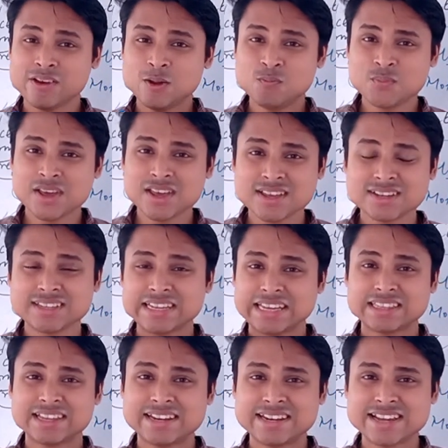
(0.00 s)
will meet
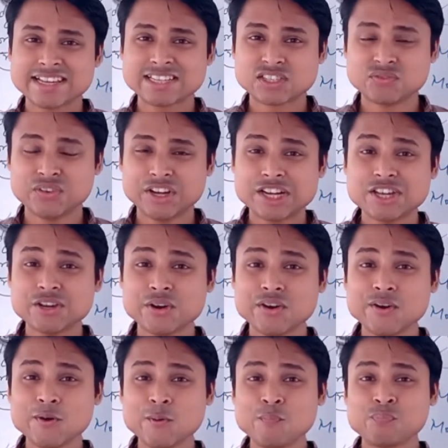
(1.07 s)
in the next
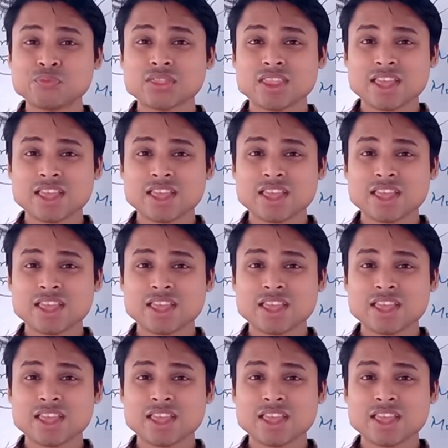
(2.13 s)
video.